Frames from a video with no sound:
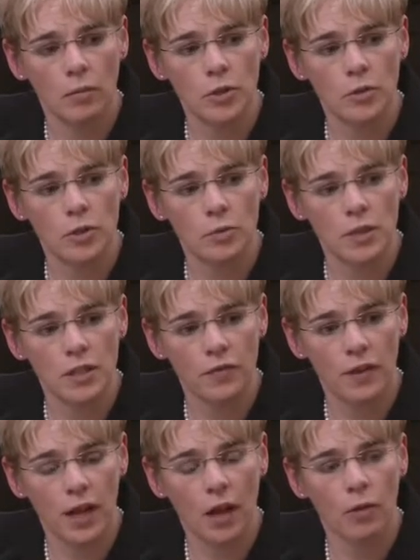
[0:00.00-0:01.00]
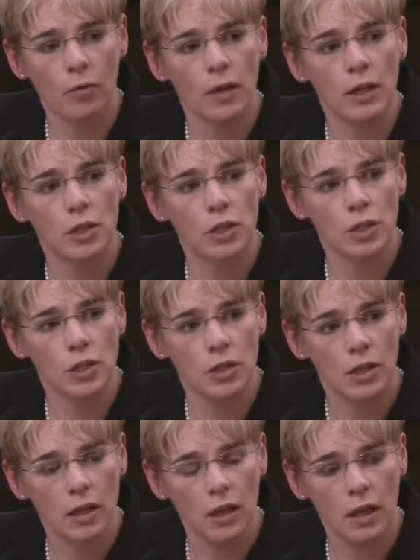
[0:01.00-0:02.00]
do specific outreach
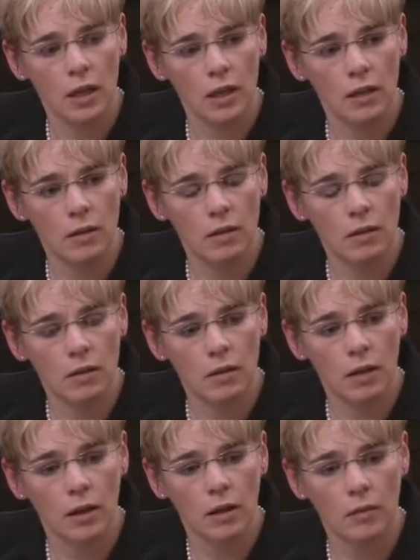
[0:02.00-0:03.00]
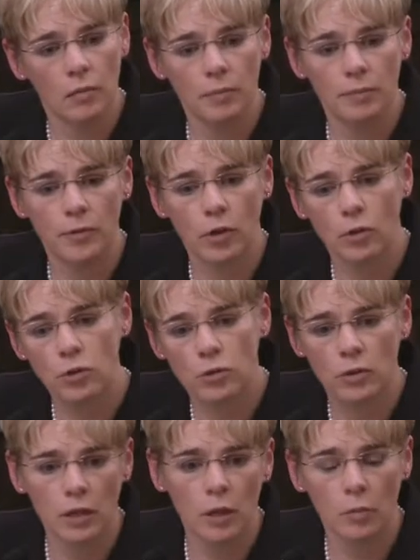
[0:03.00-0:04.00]
in
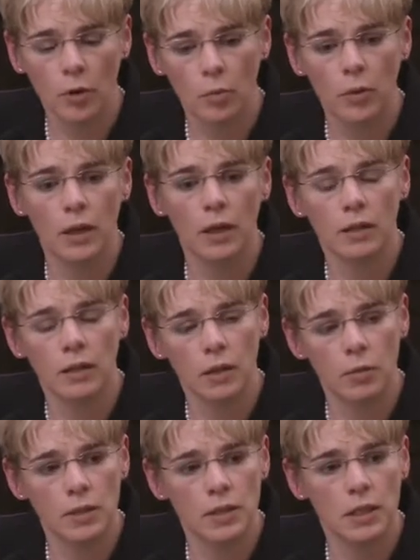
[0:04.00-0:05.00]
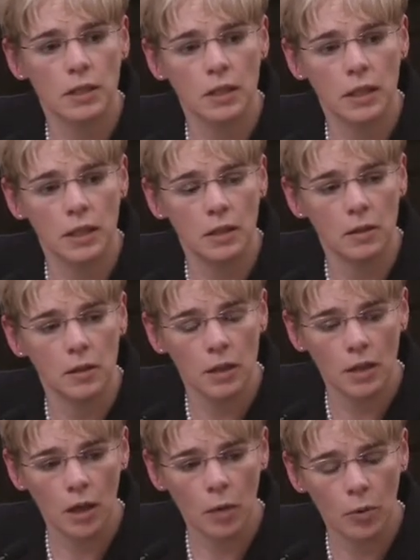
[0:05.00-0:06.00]
culturally appropriate, linguistically
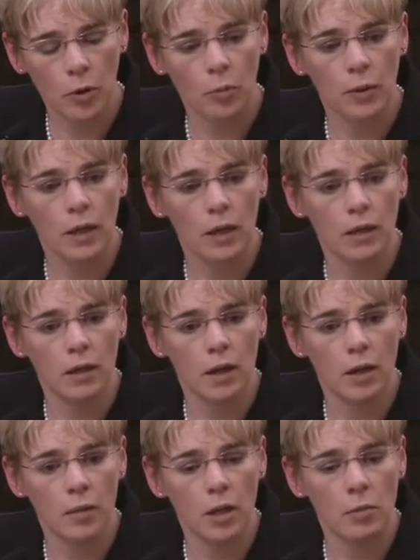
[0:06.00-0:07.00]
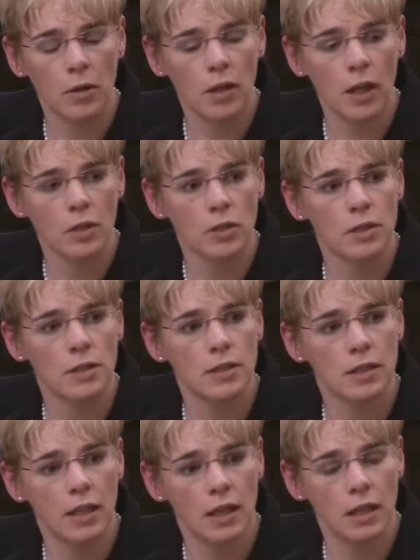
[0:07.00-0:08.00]
appropriate
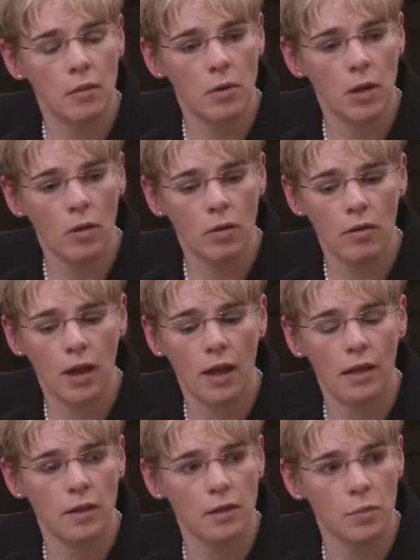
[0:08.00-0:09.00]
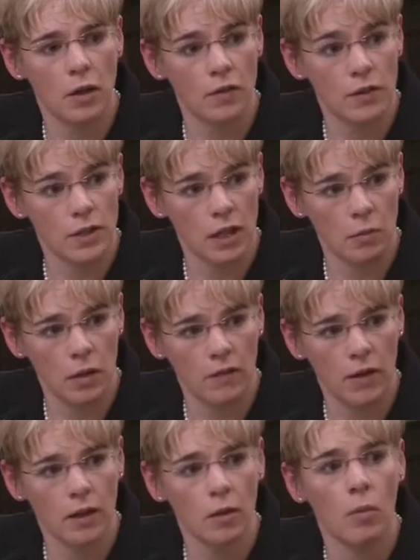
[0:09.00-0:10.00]
communications, letting them know that this benefit's going to be
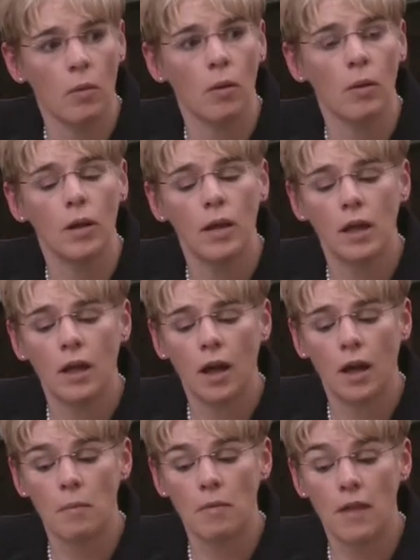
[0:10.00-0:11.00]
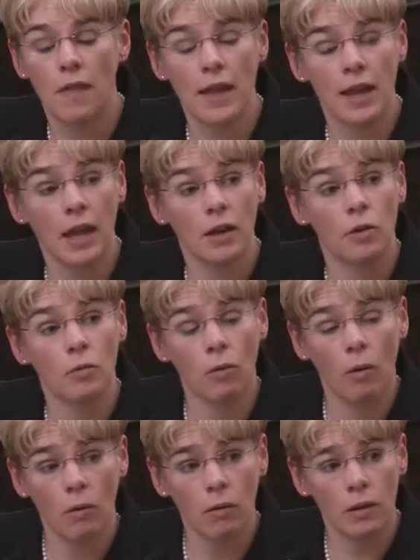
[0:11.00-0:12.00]
available, that they can
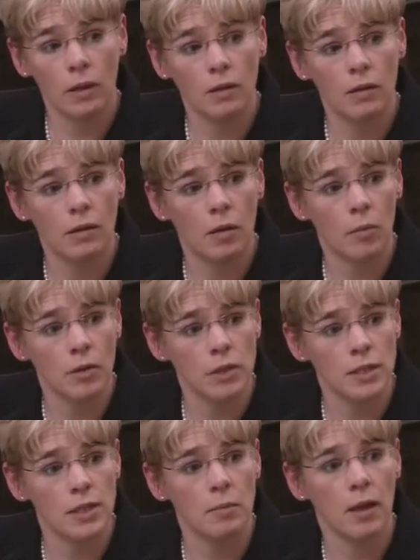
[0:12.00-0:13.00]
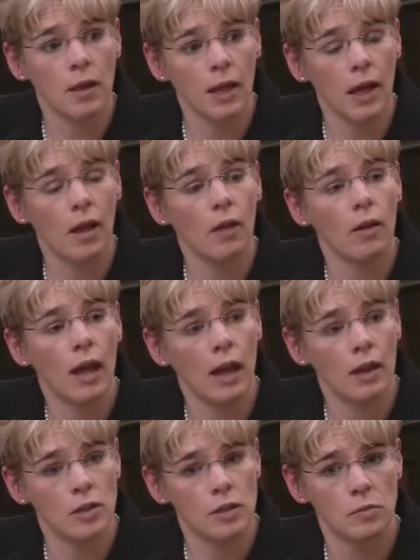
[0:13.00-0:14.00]
enroll in Emergency Medi-Cal
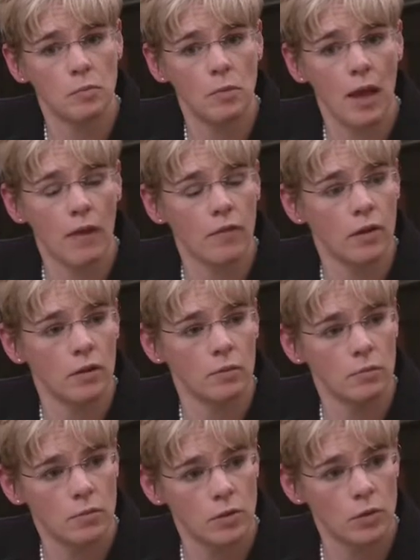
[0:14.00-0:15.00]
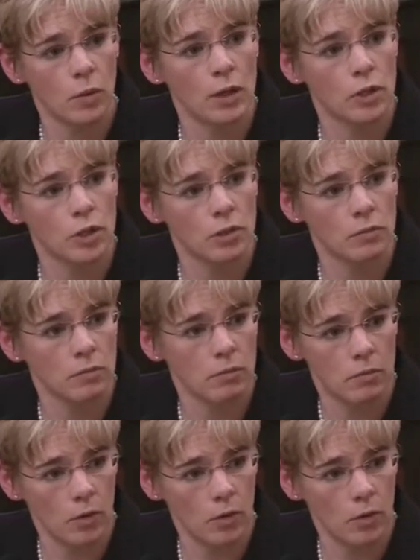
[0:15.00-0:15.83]
and have a switch